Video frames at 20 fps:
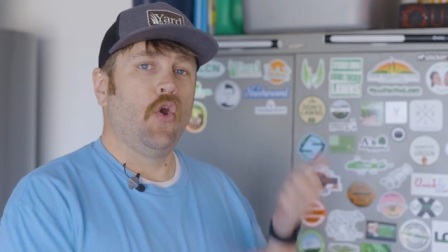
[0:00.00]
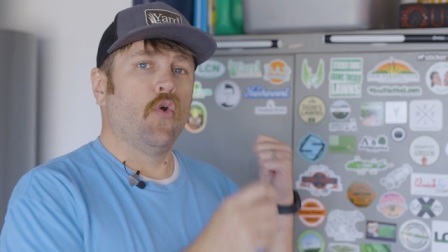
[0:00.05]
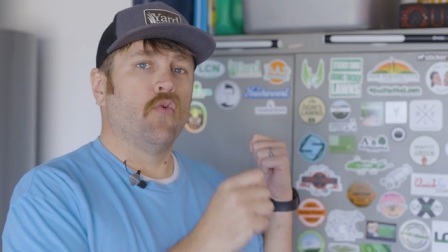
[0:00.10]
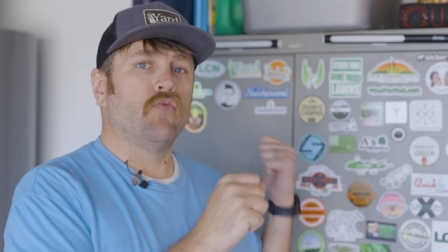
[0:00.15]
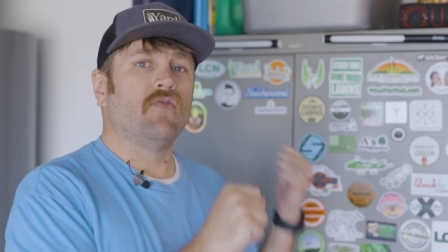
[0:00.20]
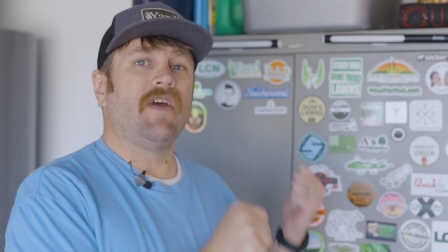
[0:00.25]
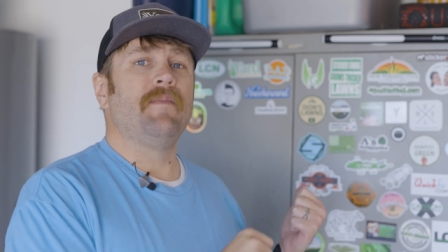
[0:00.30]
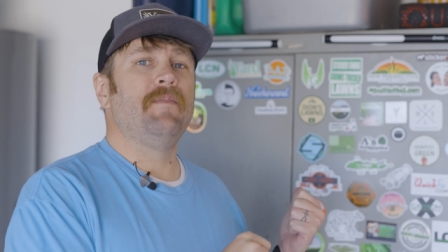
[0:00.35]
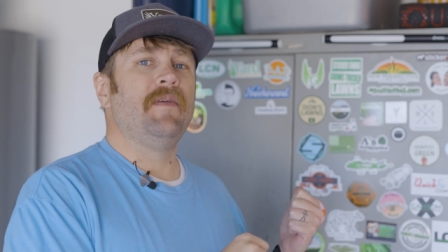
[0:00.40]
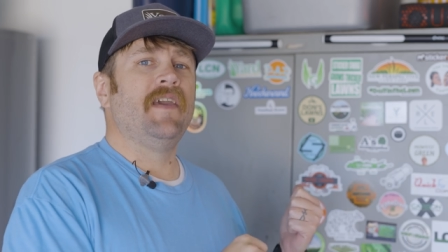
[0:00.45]

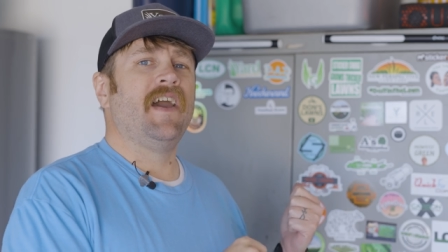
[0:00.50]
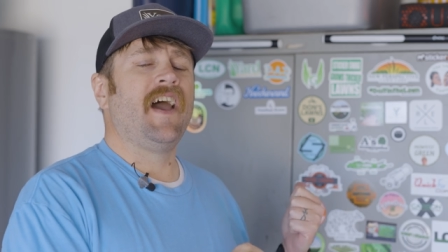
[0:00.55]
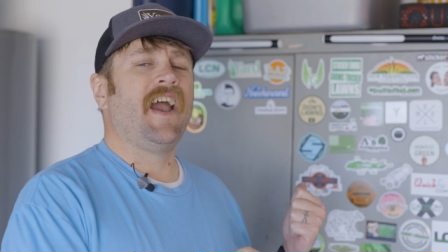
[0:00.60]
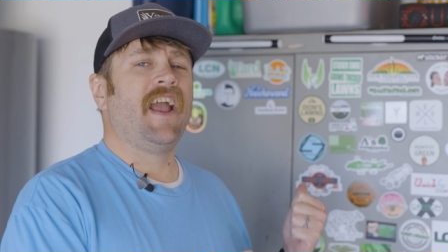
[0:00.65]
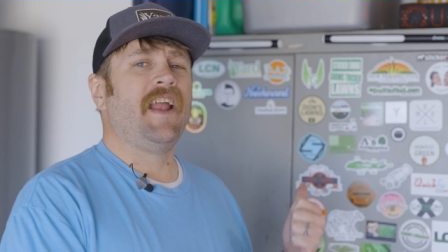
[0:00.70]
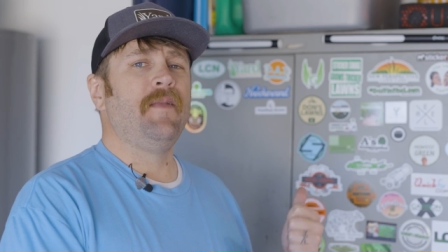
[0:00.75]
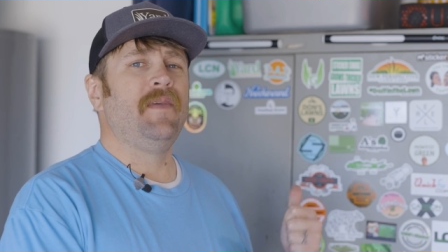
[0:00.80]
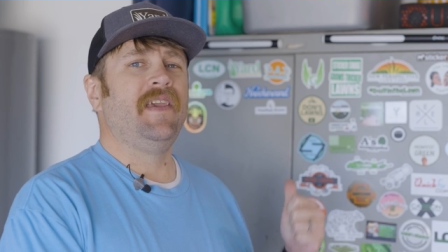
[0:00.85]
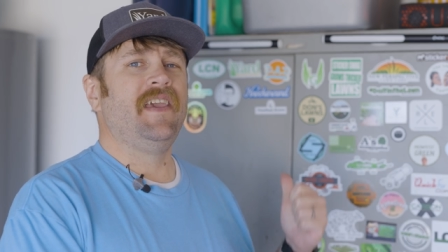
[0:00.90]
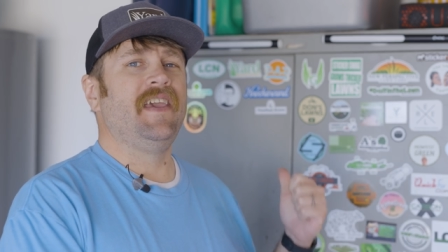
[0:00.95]
Right
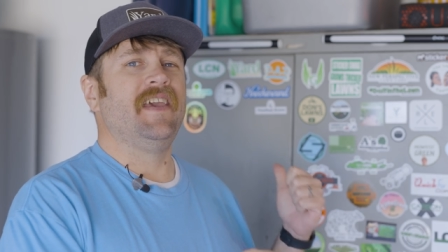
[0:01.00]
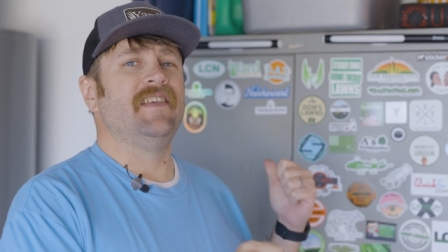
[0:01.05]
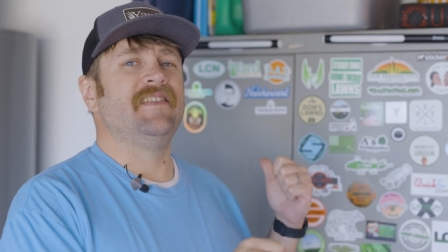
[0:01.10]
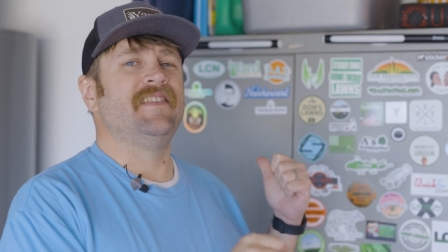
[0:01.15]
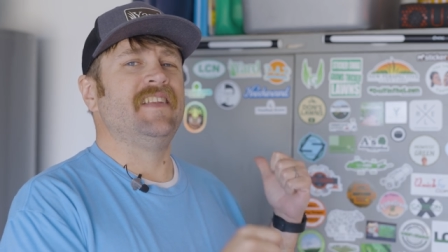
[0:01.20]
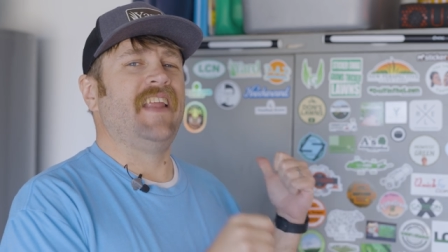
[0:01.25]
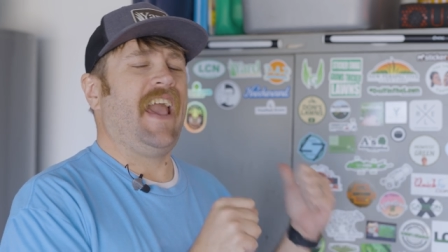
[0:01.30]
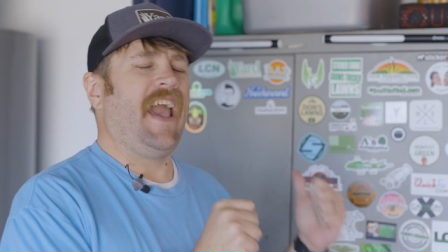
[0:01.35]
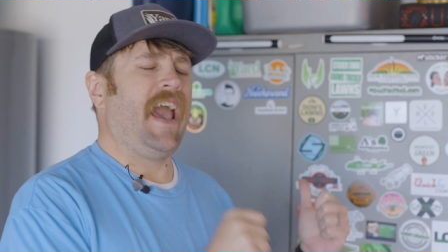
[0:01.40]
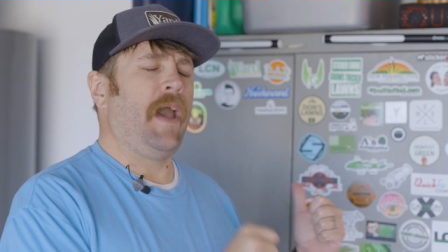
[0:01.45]
behind me is
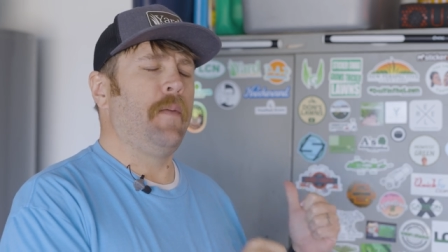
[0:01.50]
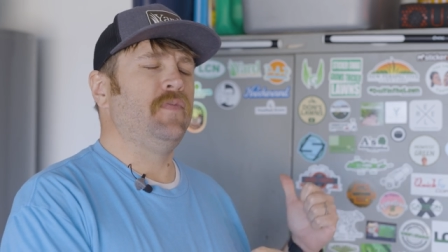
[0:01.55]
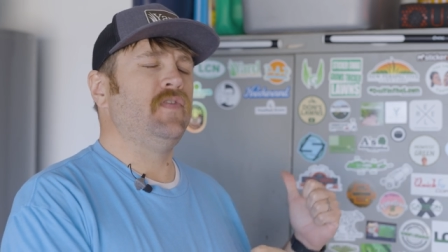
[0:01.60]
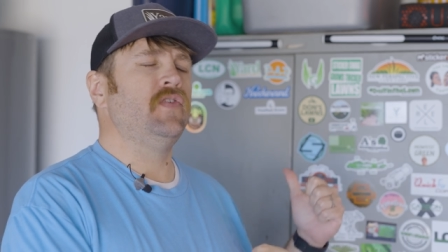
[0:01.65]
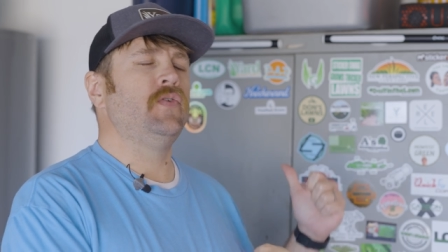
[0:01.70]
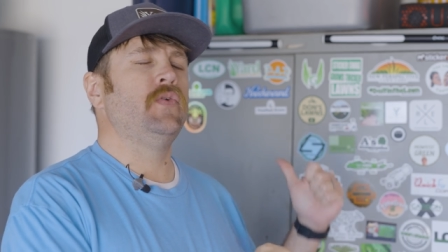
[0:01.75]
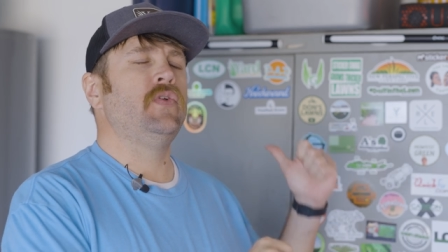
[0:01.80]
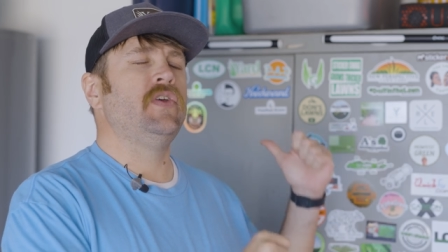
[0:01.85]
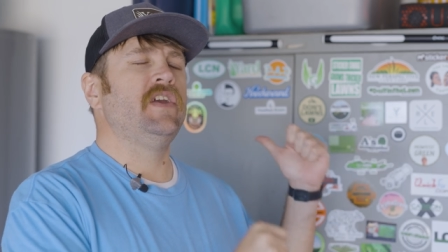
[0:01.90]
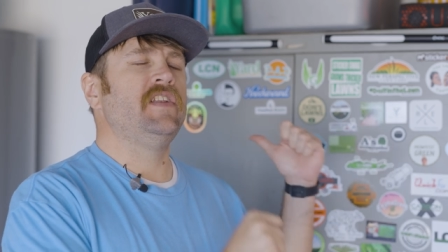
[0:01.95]
an
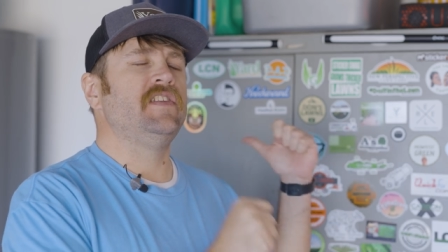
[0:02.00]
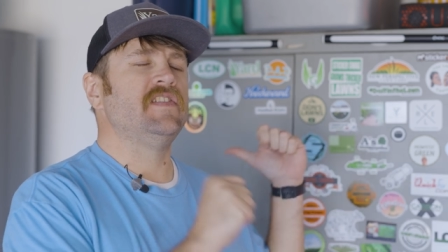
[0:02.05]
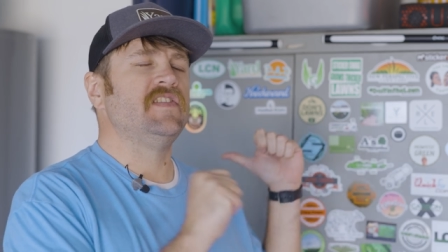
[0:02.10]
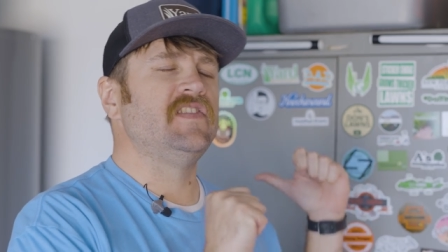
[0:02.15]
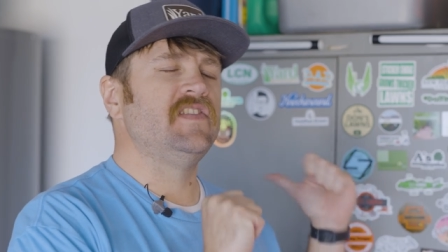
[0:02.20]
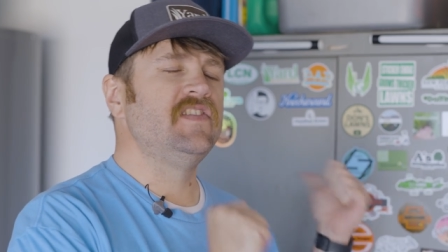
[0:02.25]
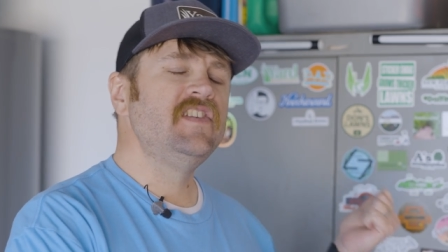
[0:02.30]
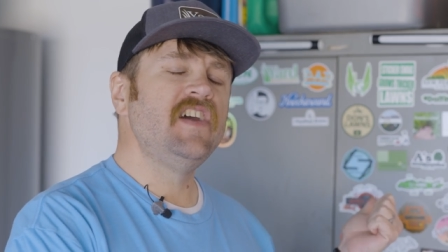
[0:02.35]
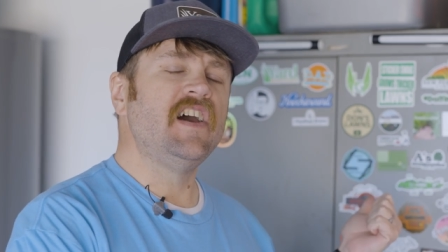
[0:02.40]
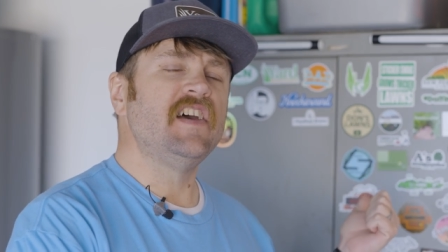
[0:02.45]
absolutely
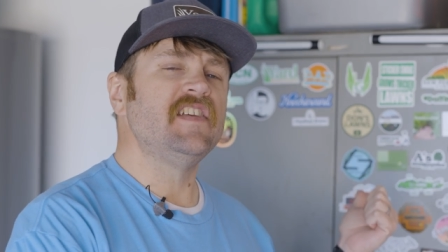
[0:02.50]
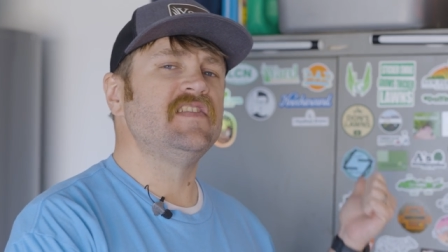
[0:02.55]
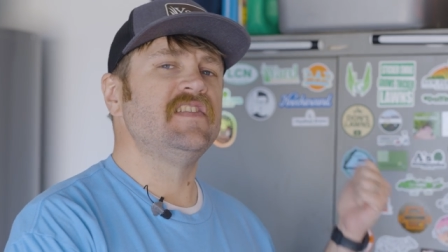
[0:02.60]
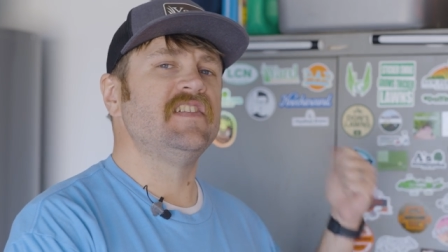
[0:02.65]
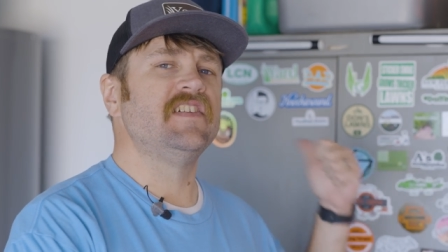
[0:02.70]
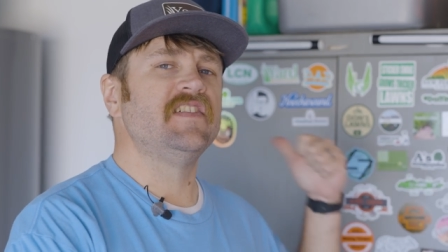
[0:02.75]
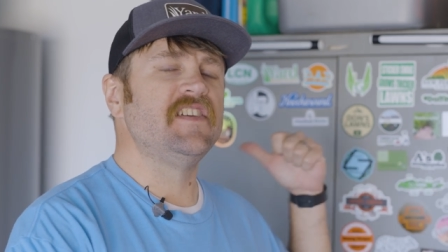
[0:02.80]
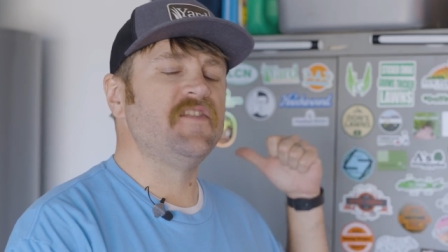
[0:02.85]
disgustingly